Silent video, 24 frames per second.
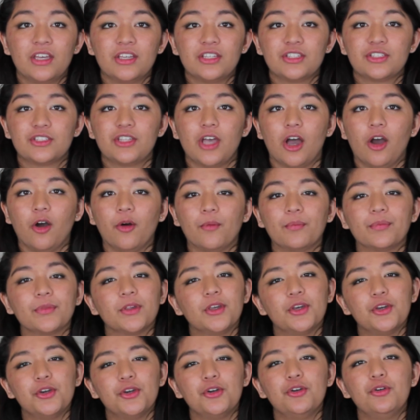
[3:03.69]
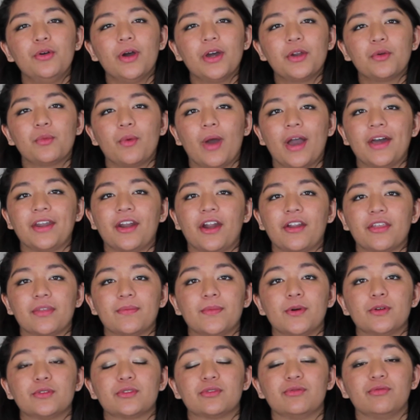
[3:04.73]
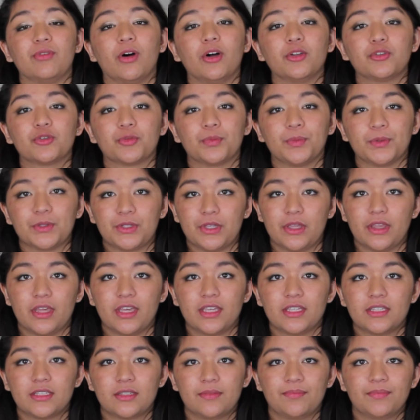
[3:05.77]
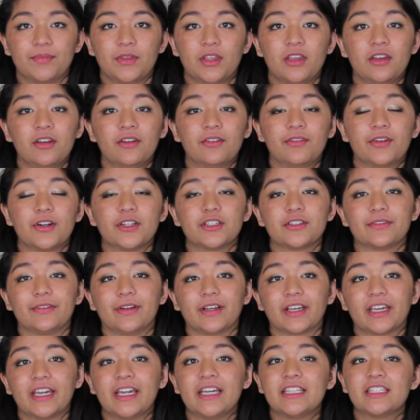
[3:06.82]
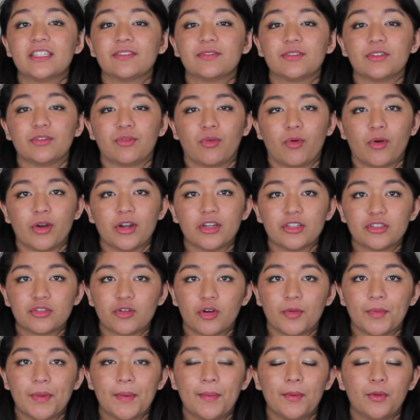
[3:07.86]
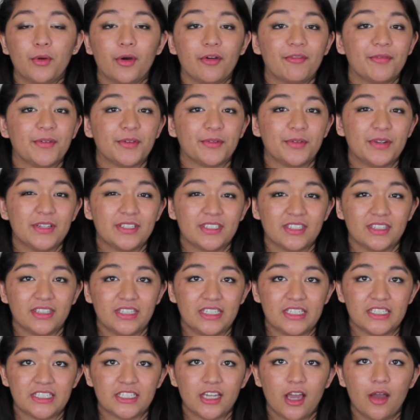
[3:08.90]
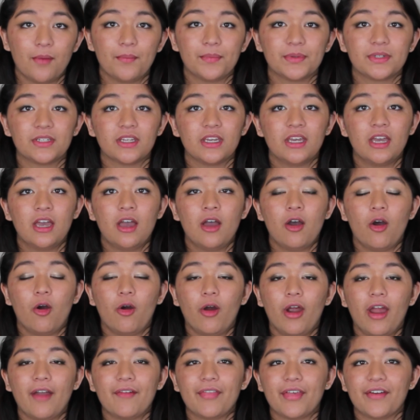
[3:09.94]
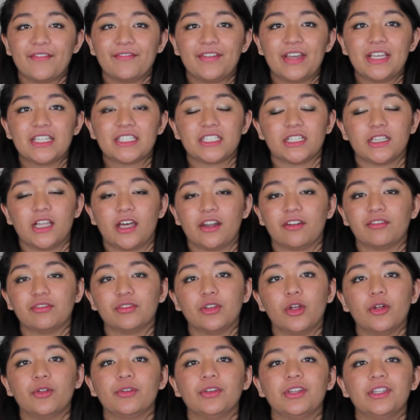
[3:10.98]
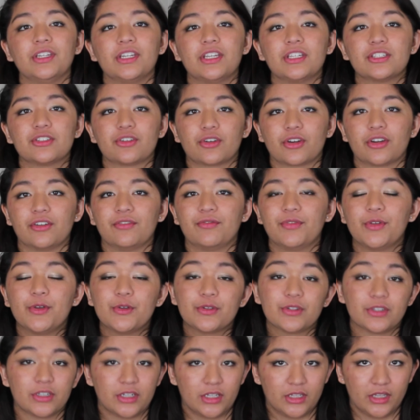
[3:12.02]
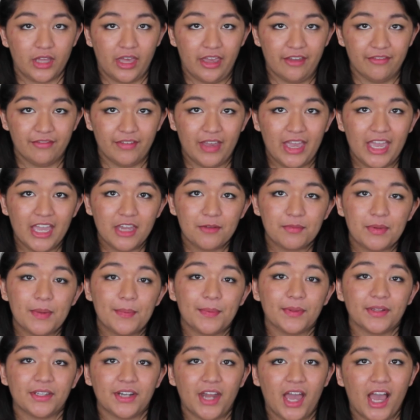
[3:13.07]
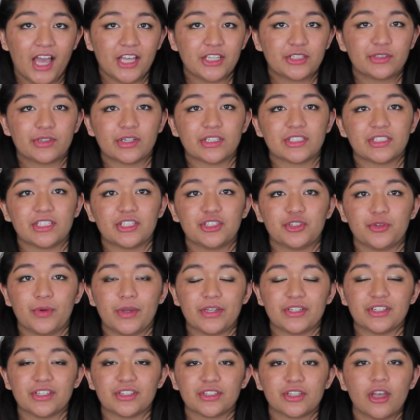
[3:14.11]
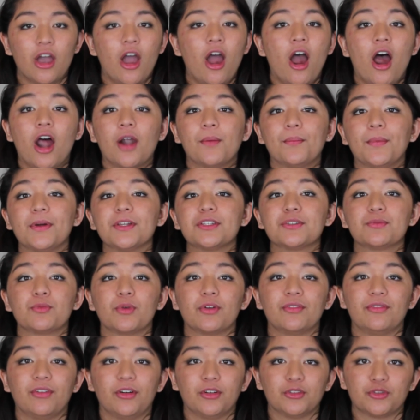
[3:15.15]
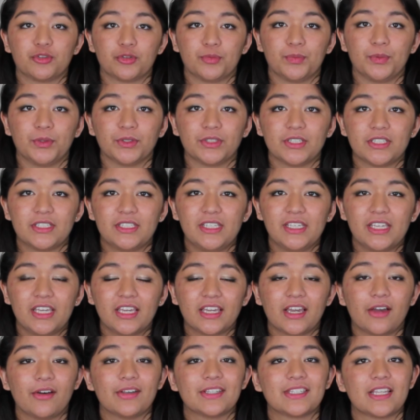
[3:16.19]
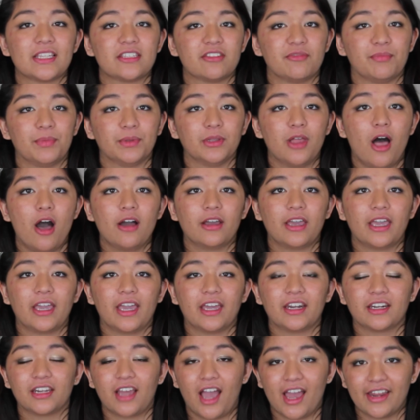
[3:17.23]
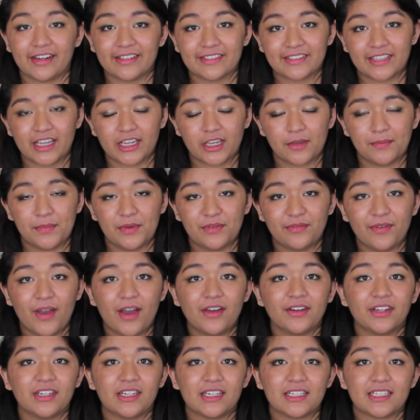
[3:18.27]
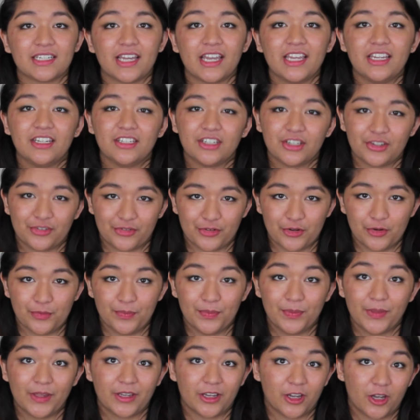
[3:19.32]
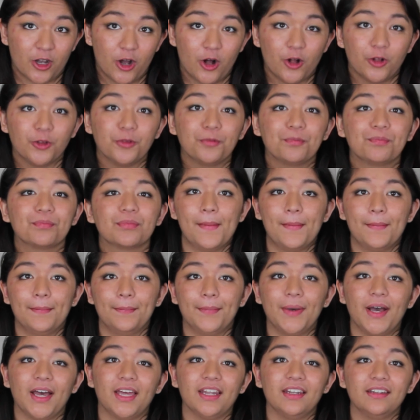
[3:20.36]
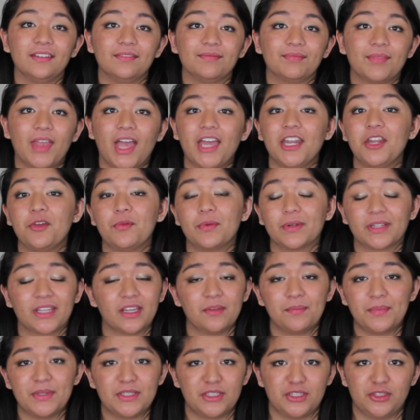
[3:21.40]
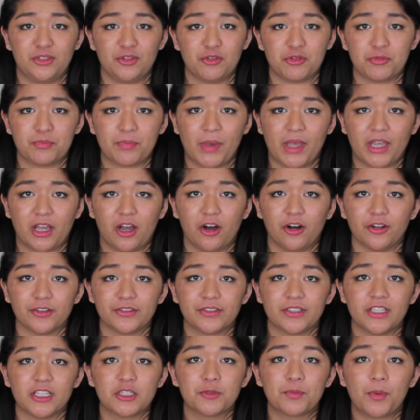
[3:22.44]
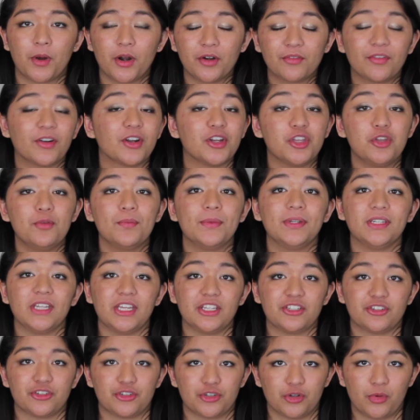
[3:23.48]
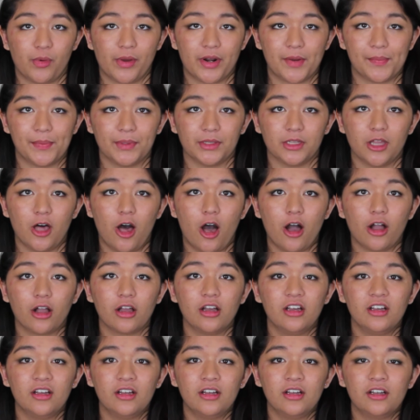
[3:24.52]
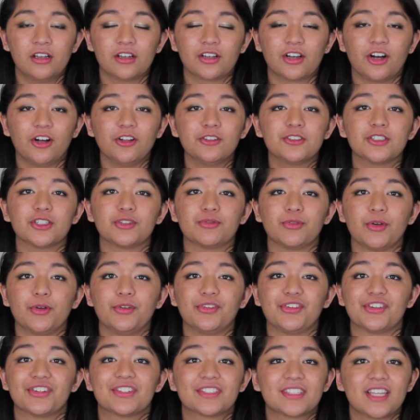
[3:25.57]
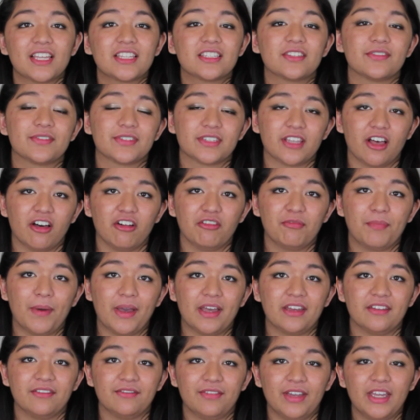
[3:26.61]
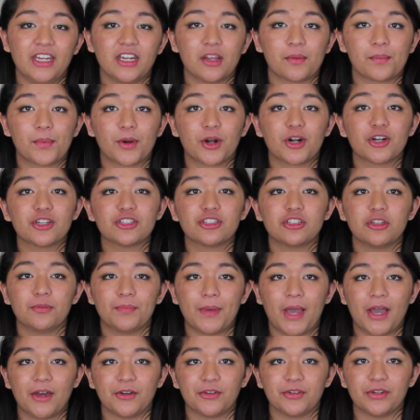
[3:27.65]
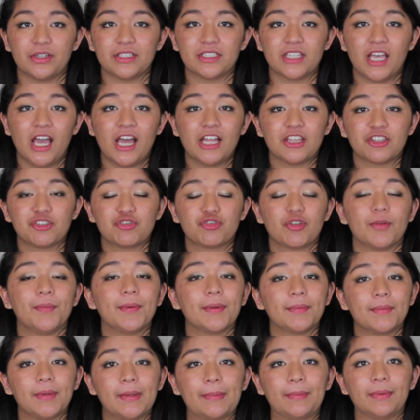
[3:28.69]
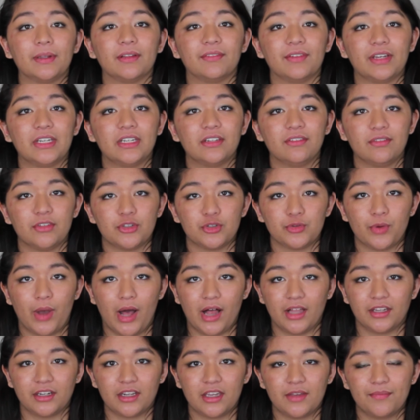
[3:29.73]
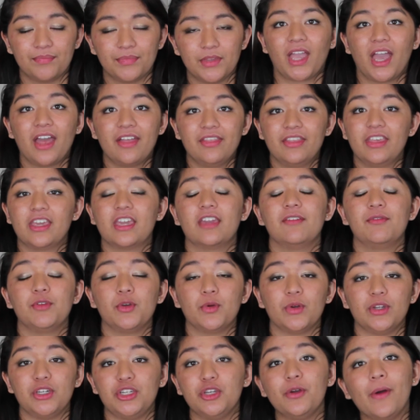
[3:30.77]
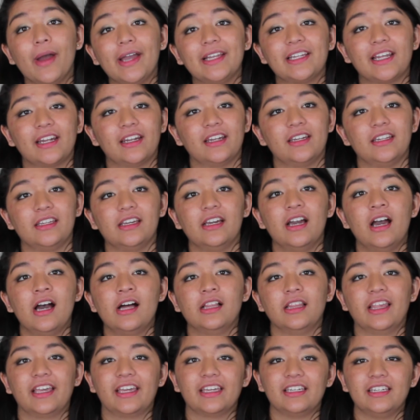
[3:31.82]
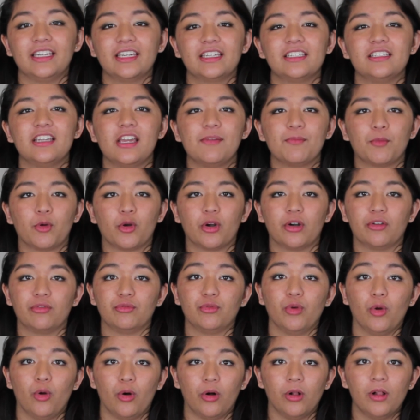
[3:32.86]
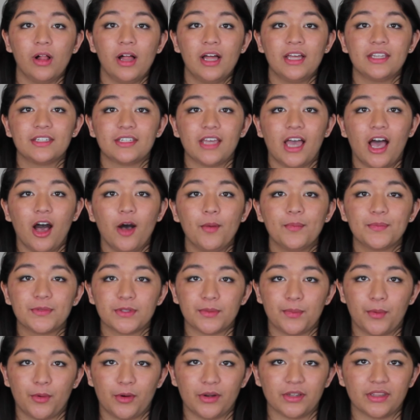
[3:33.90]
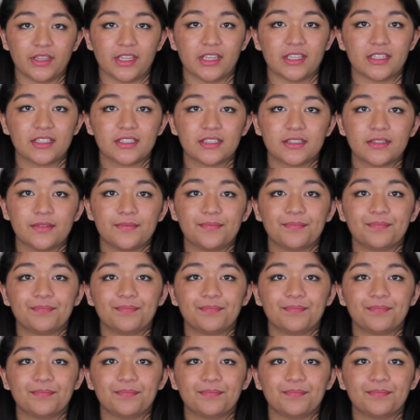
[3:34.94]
So, who and when are the most vulnerable to this? First of all, kids of divorce, or people who have been recently dumped, or have that face a lot of loneliness or confusion in life, and people in high-stress situations are much more vulnerable to seeking out a sense of belonging and guidance that can be found in a tight-knit group like a cult. But anyone can be seduced by cults. It's part of our human nature to want to belong. Cults erode your sense of self by invading personal boundaries and stripping people of individuality. They give you a new identity, like a nickname or a role, to help support this.